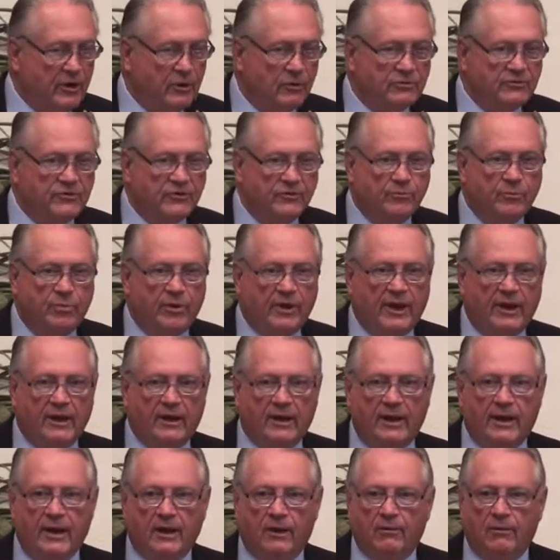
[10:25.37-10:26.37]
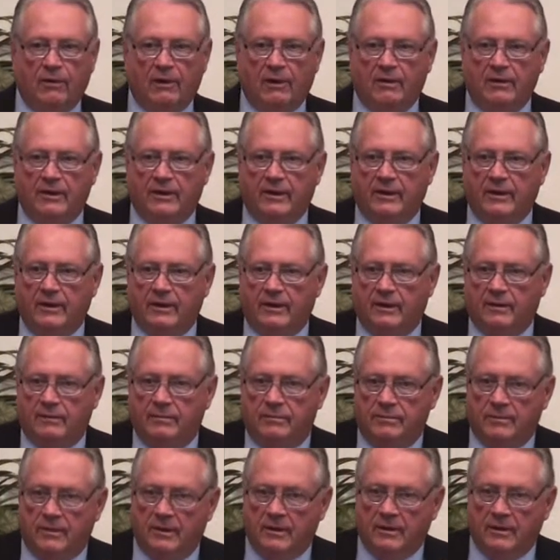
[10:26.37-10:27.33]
or just plain laying around getting a